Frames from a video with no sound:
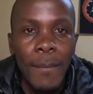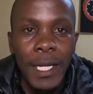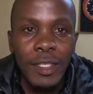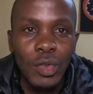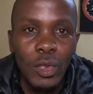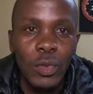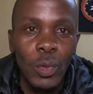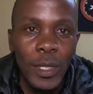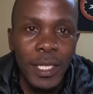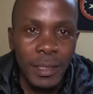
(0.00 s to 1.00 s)
might not
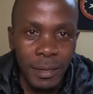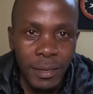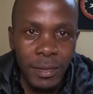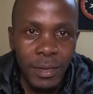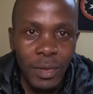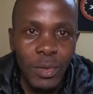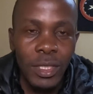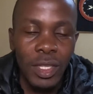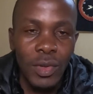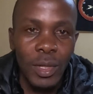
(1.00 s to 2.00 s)
win or
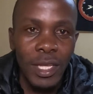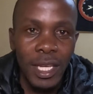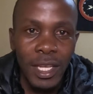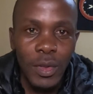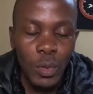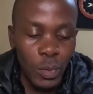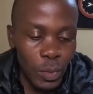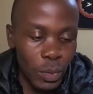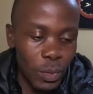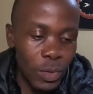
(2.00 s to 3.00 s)
secure the AU
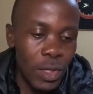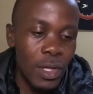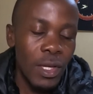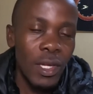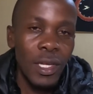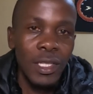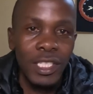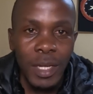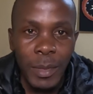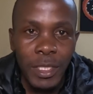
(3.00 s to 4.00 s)

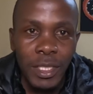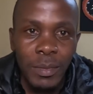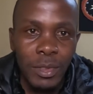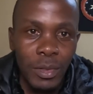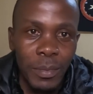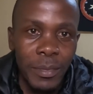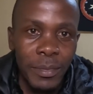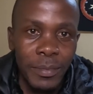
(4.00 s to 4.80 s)
chairmanship job.